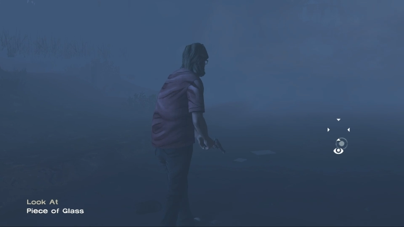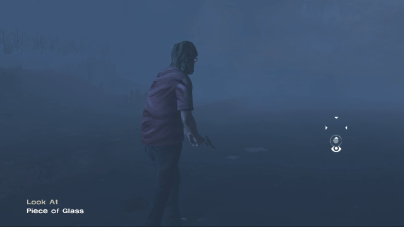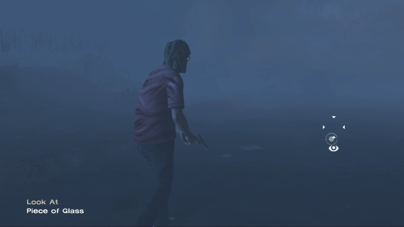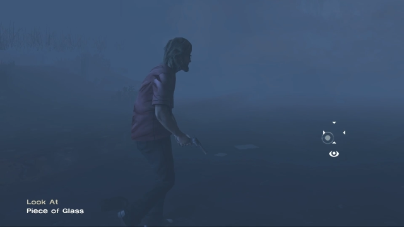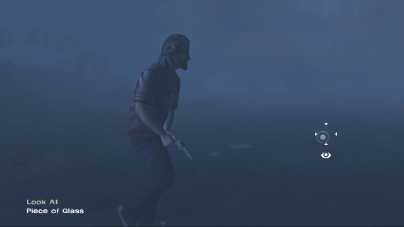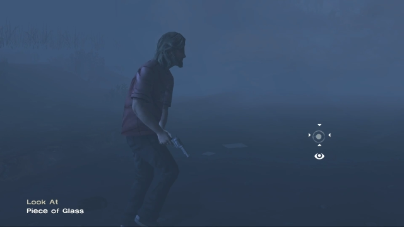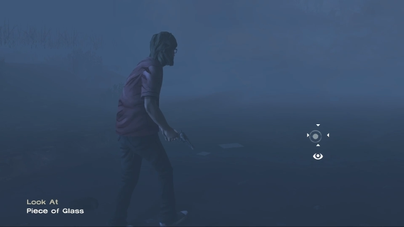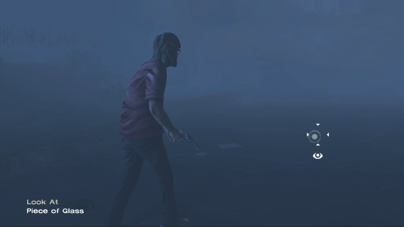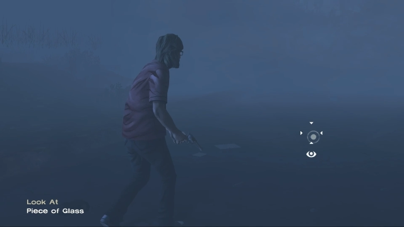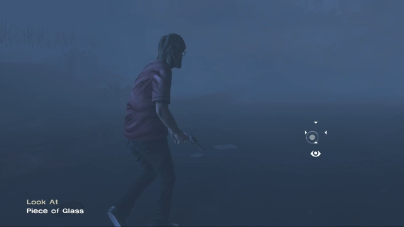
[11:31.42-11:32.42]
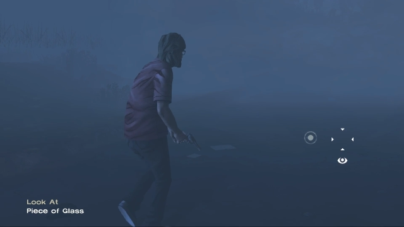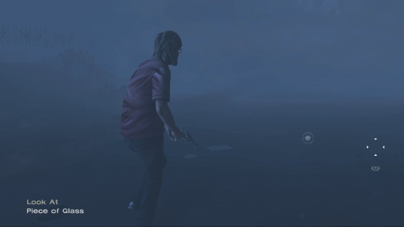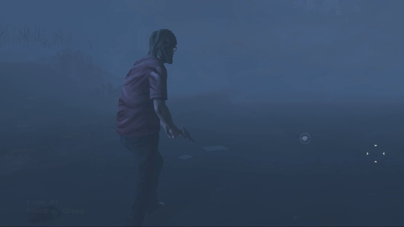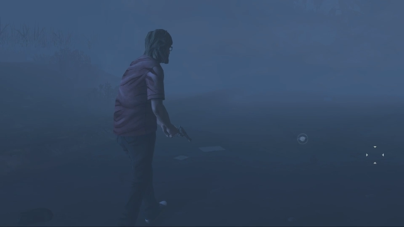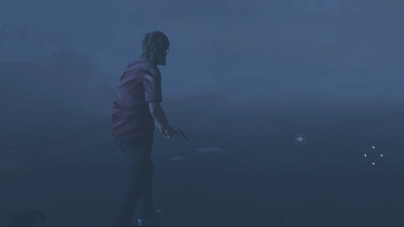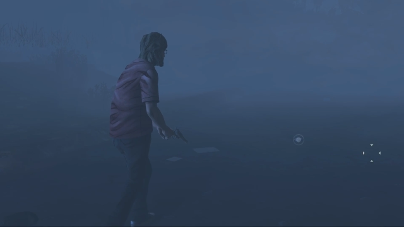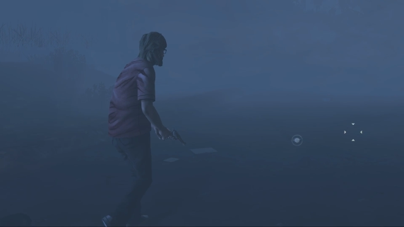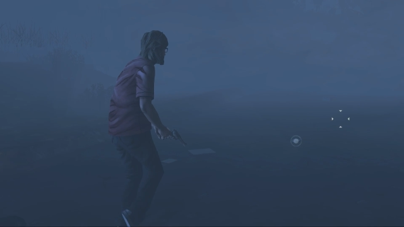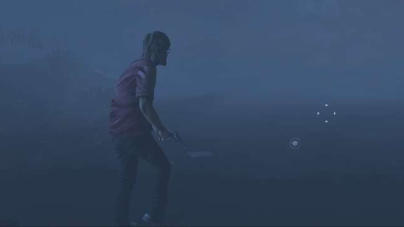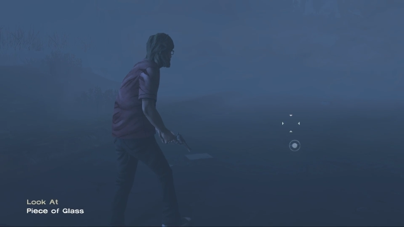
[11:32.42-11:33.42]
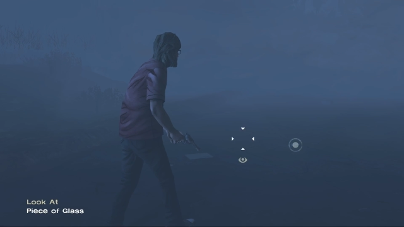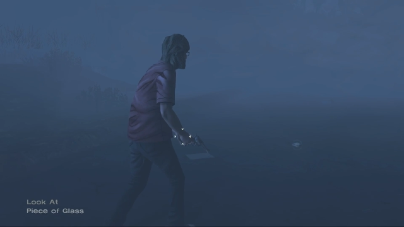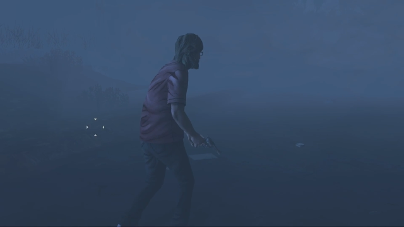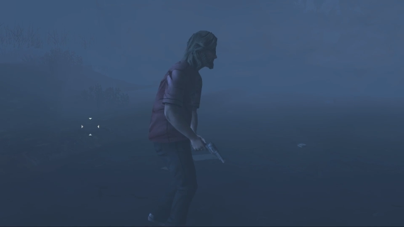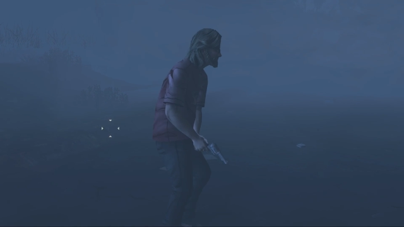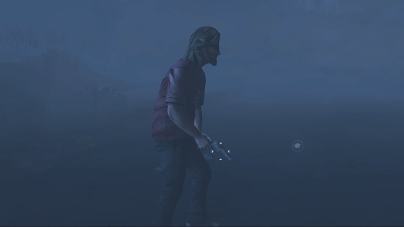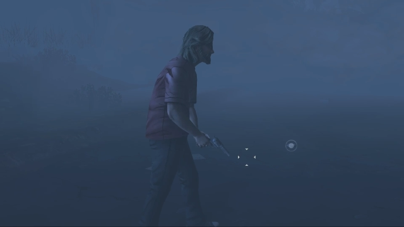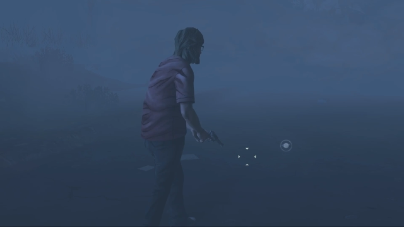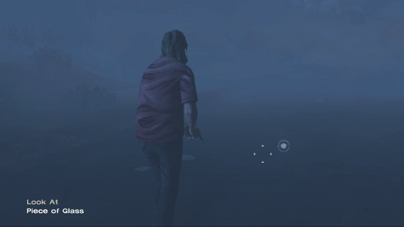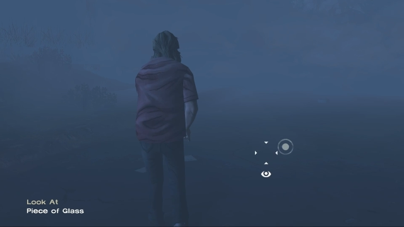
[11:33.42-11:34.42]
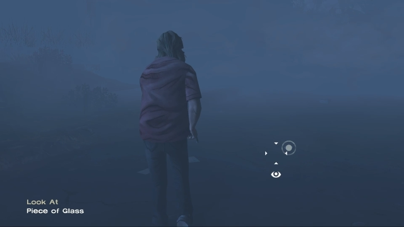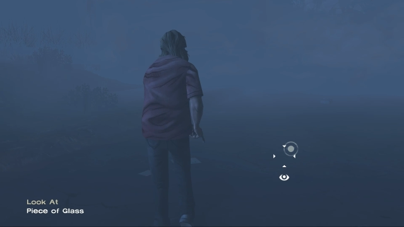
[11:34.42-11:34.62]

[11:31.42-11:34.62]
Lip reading: Nobody's mouth can be seen.